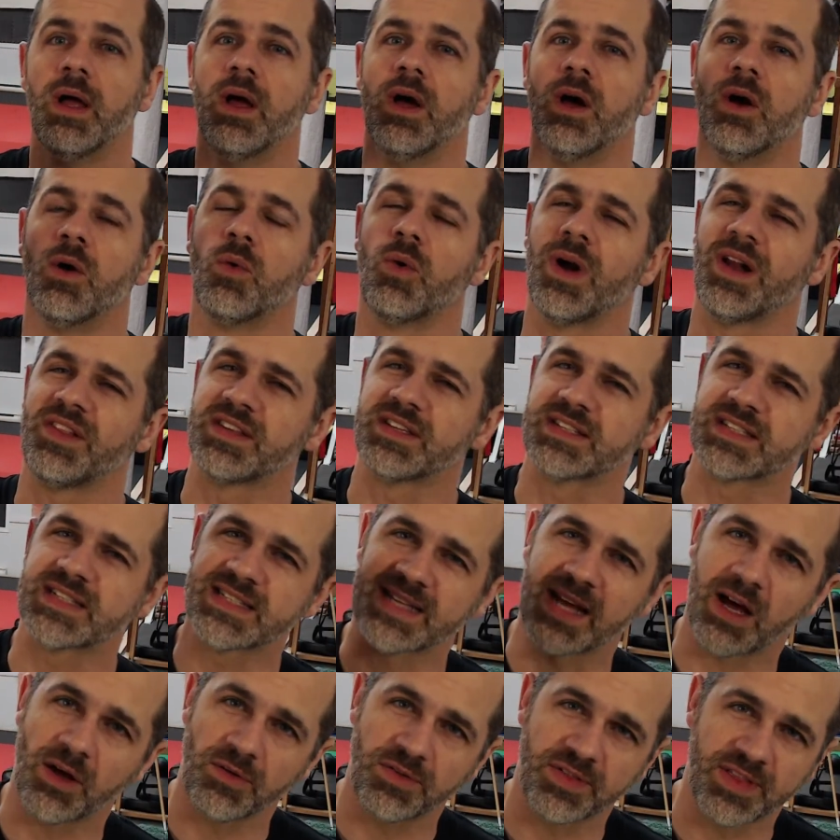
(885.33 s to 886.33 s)
We're at the
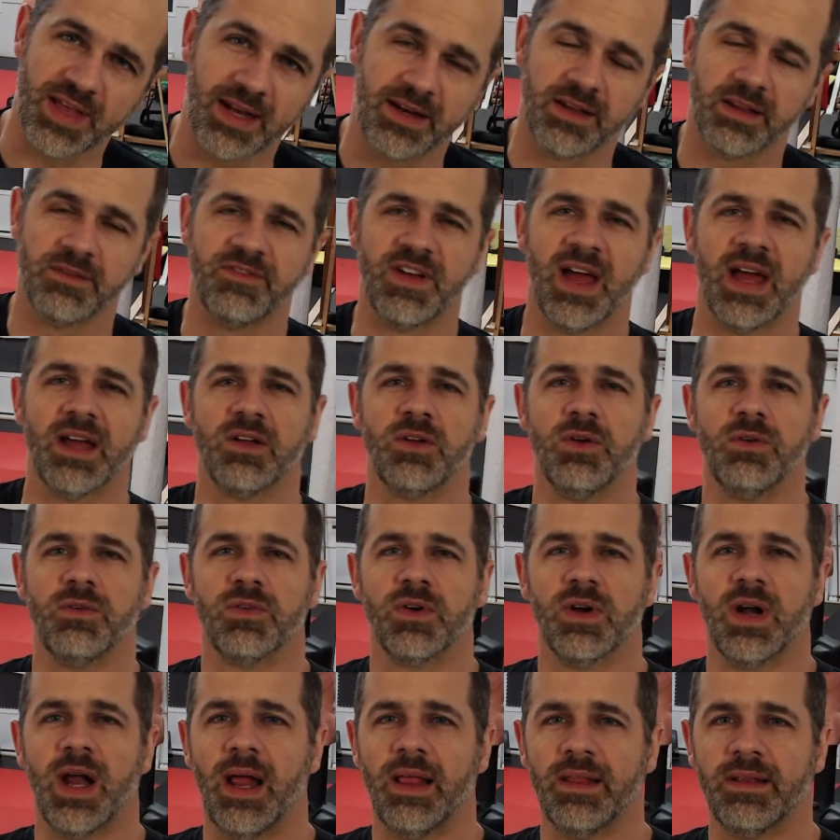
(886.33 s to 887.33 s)
south end of the
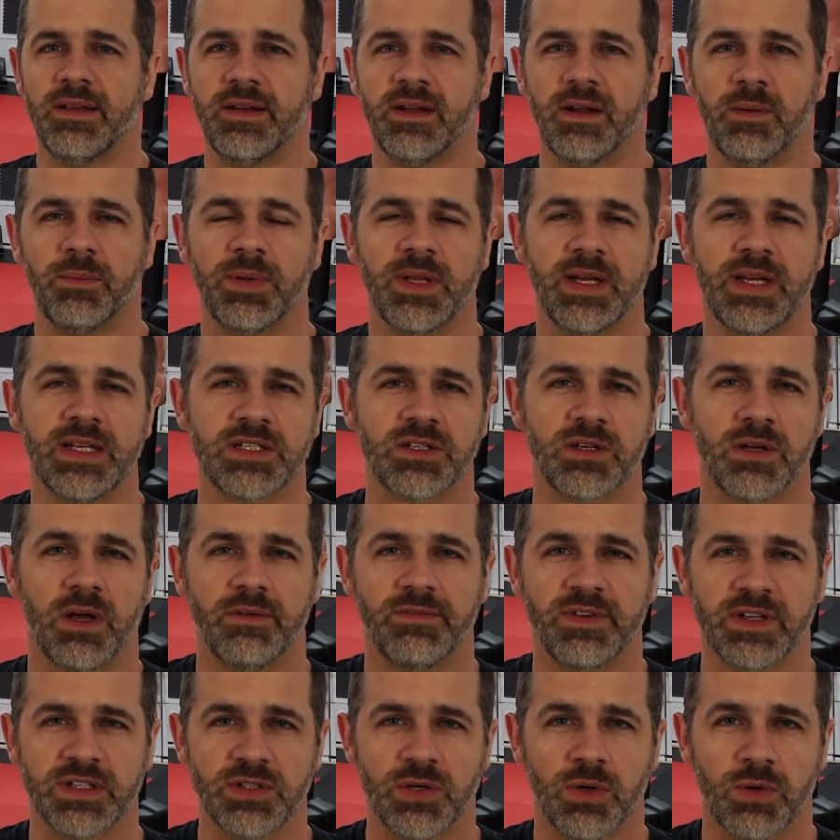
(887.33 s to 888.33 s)
Vancouver Island in a place called
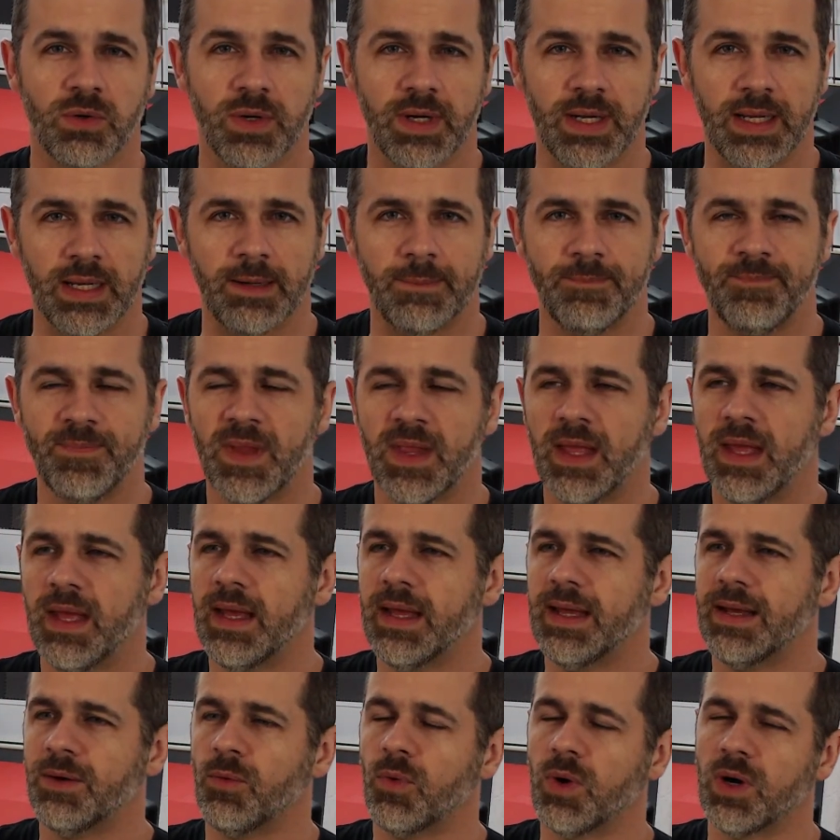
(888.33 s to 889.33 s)
Victoria.
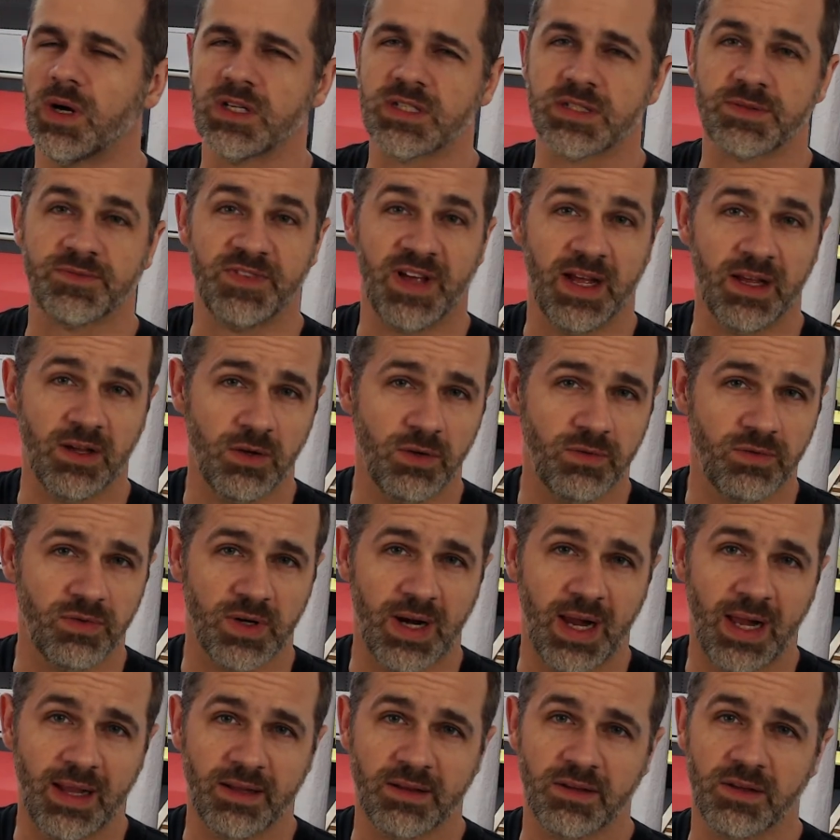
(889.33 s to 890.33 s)
Where's Vancouver
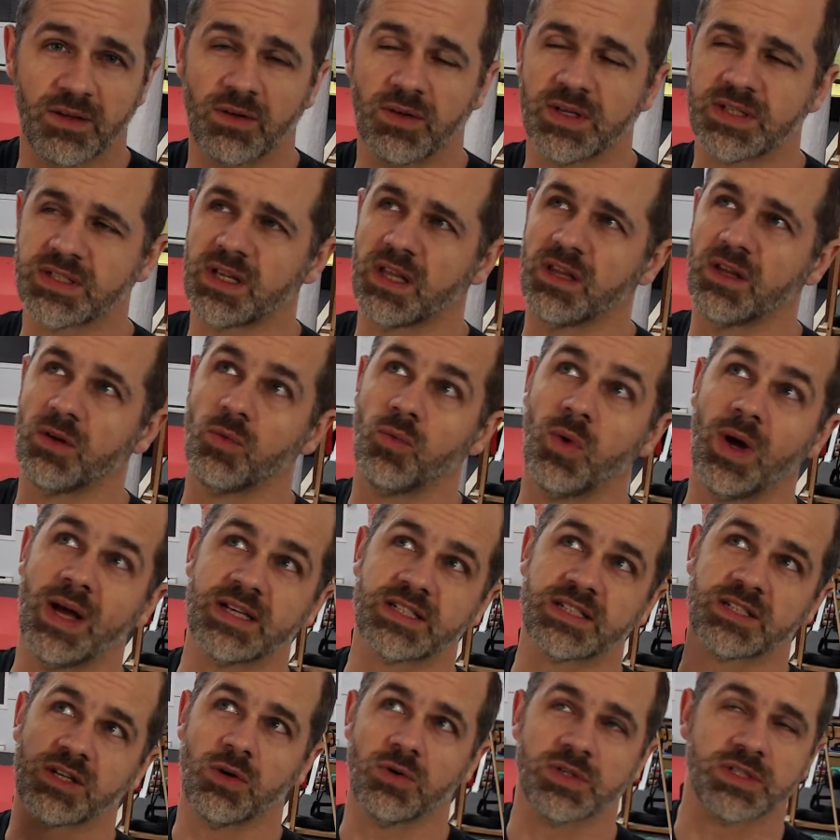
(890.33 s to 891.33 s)
Island though? It's on the
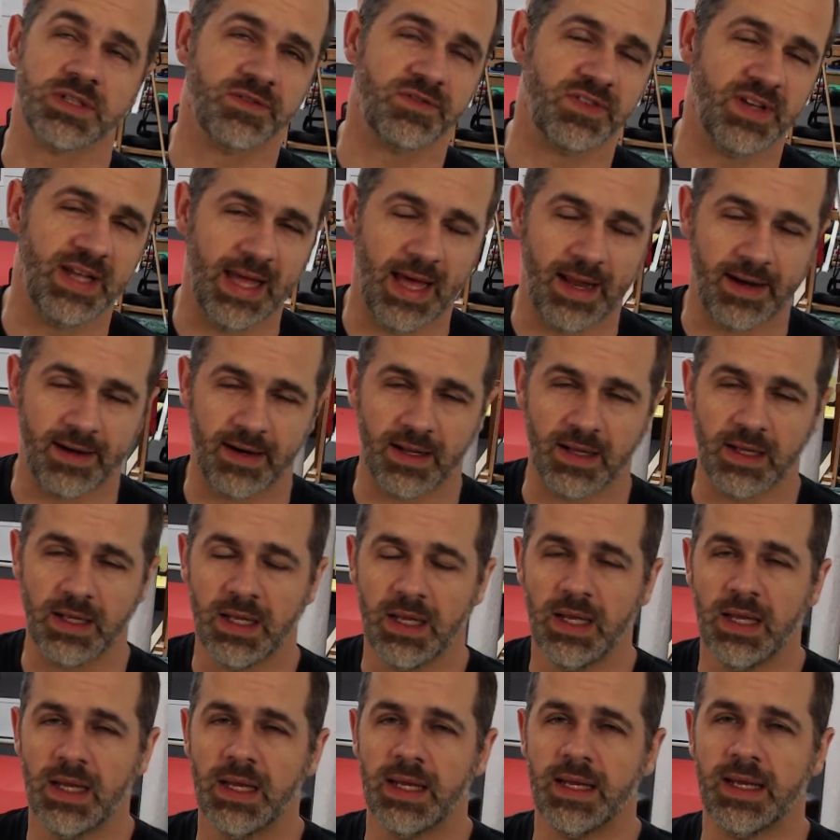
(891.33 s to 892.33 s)
west coast of Canada
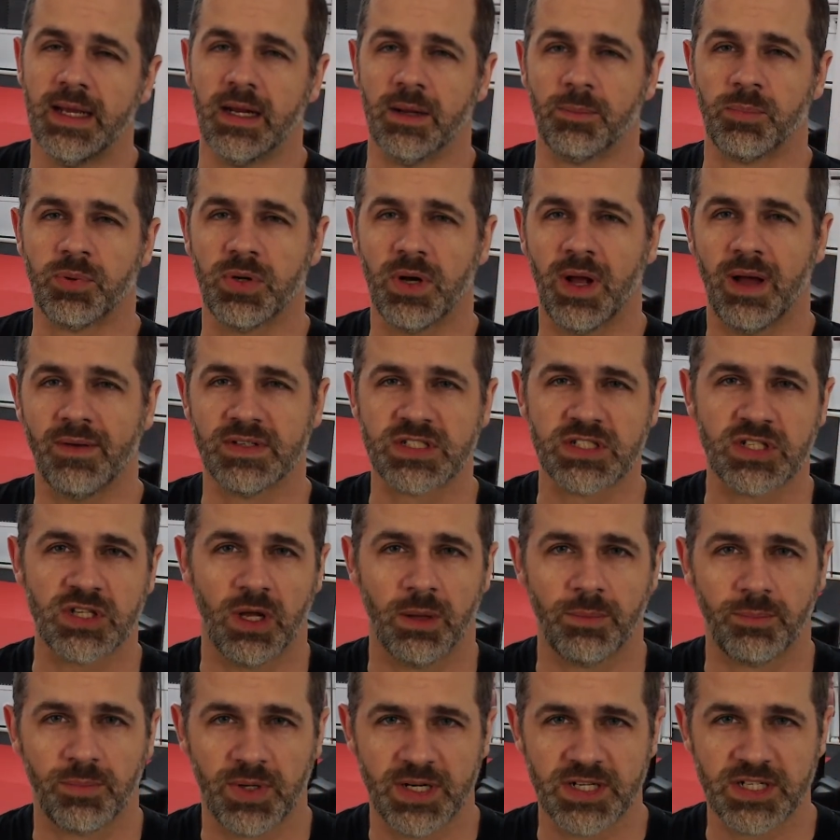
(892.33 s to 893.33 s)
in a province
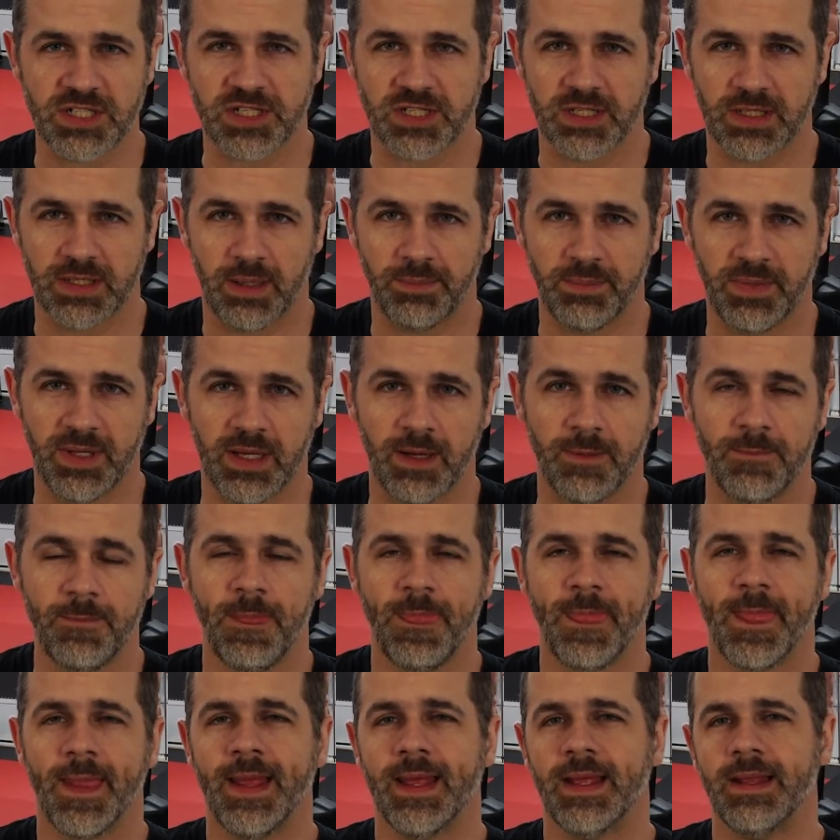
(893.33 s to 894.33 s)
called British Columbia.
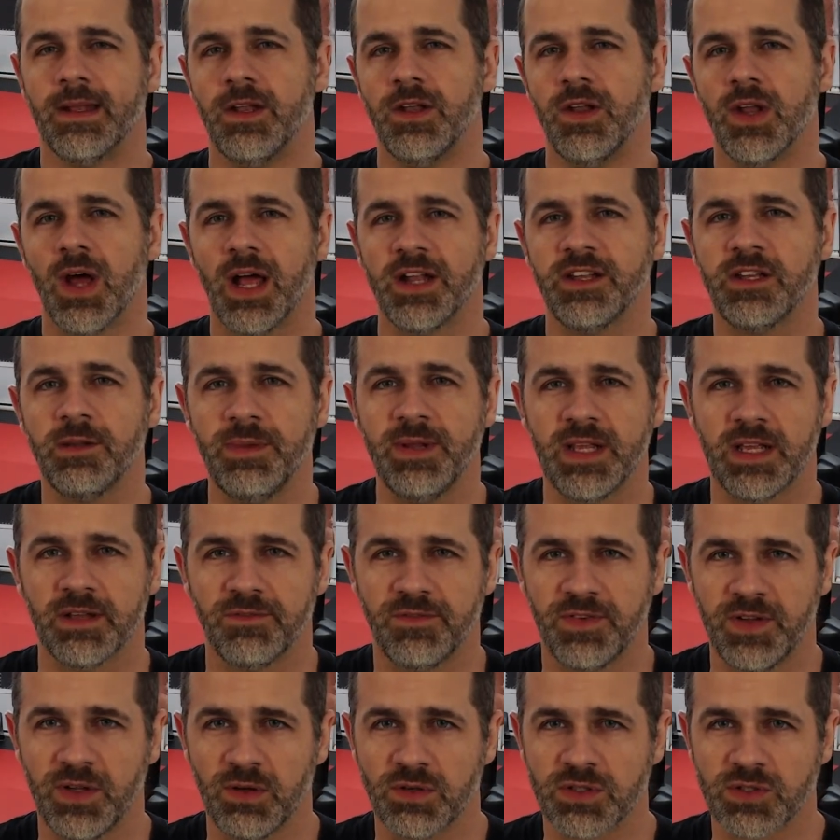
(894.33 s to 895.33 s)
Not to be
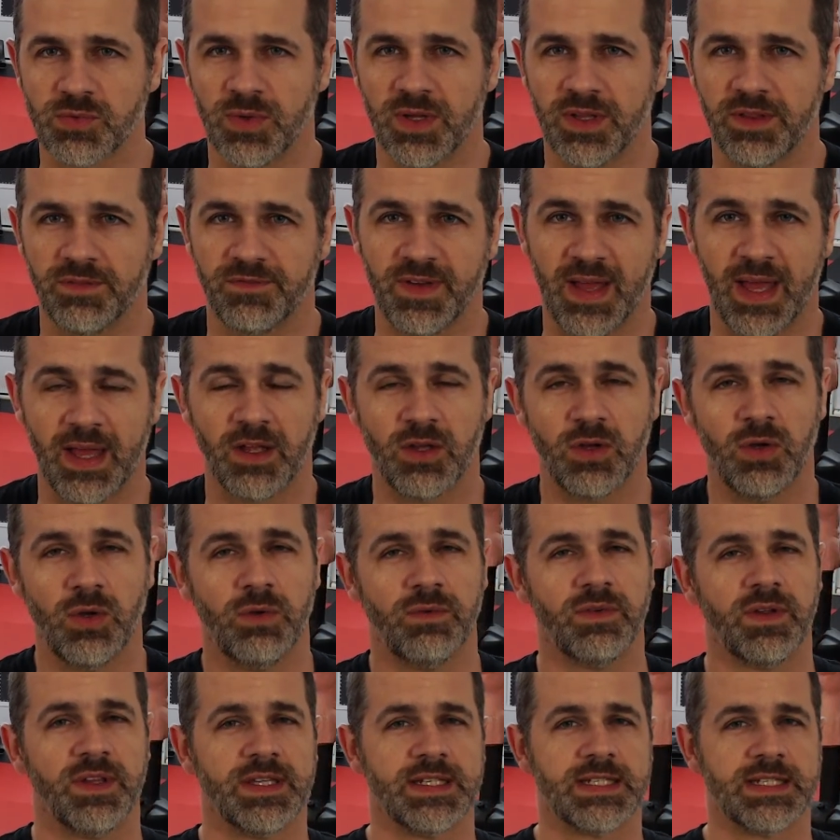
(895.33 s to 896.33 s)
confused with
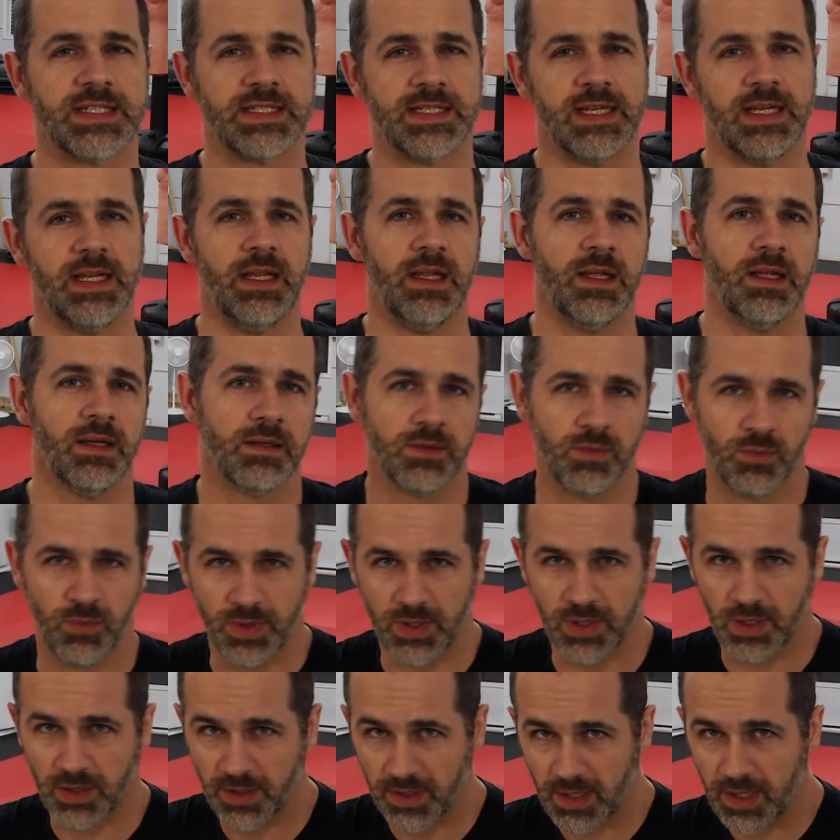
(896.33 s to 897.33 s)
Vancouver the city. We
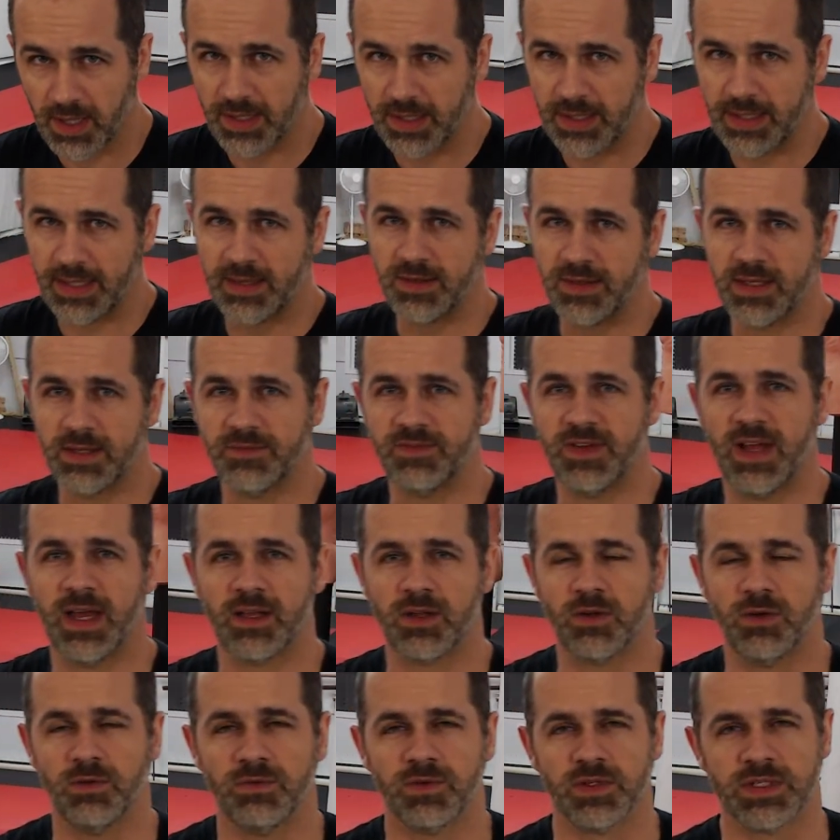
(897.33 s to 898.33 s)
are not in the
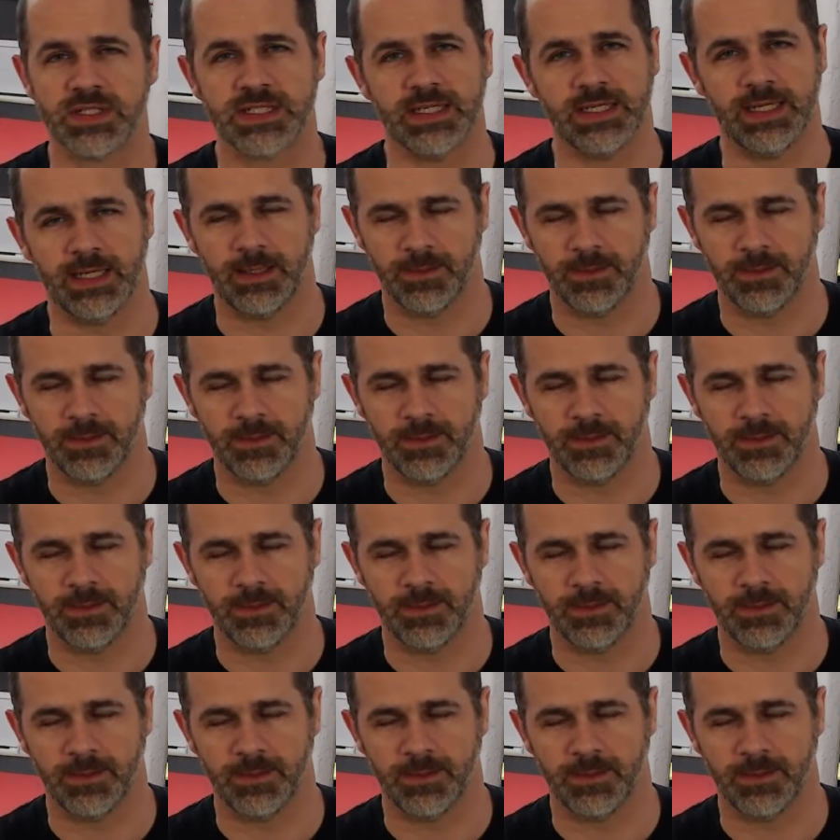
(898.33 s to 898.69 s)
Vancouver city.